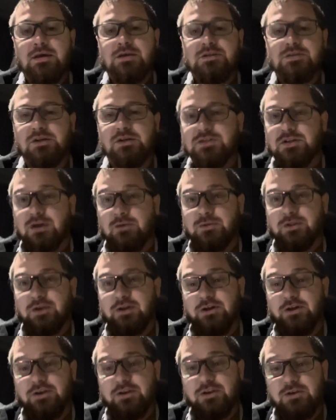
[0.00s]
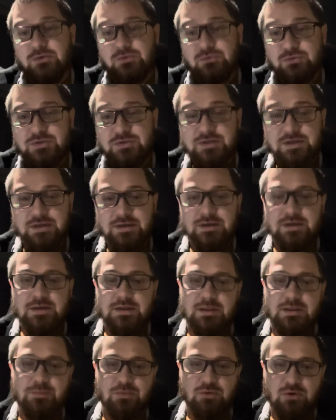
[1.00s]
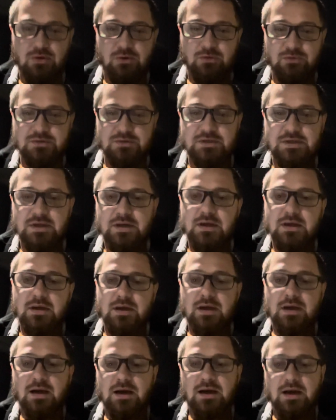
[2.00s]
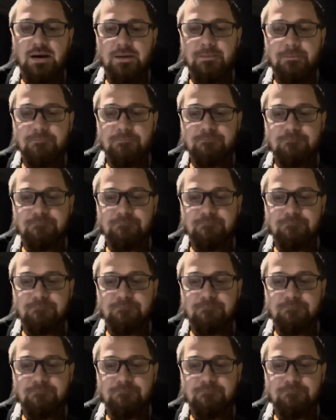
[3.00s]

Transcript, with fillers: So I'll start with the good news pros. Um,